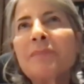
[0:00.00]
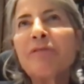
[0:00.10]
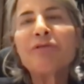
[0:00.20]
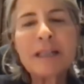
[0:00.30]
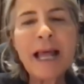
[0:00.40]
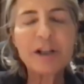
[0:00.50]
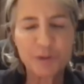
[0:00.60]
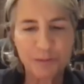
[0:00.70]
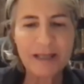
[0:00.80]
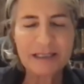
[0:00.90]
free lunch,
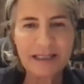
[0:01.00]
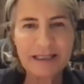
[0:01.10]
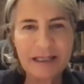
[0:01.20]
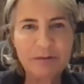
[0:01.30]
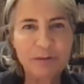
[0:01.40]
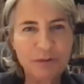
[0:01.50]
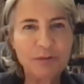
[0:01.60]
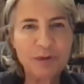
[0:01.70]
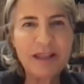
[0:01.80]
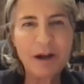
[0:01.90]
basically,
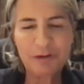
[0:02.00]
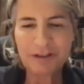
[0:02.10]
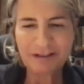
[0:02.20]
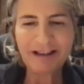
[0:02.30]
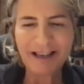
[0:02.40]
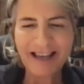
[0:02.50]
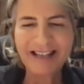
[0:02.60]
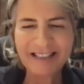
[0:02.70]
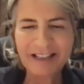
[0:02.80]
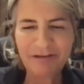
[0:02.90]
without
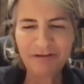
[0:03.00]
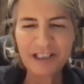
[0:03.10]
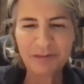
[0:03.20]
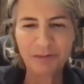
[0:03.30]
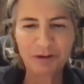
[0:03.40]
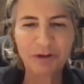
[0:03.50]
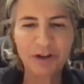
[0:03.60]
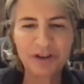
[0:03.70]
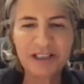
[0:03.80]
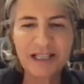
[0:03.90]
any visible
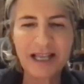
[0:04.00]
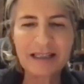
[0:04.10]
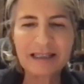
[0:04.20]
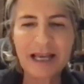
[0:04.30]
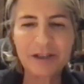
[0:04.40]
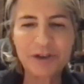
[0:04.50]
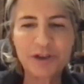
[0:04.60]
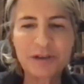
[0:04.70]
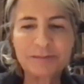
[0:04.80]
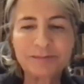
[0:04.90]
costs attached.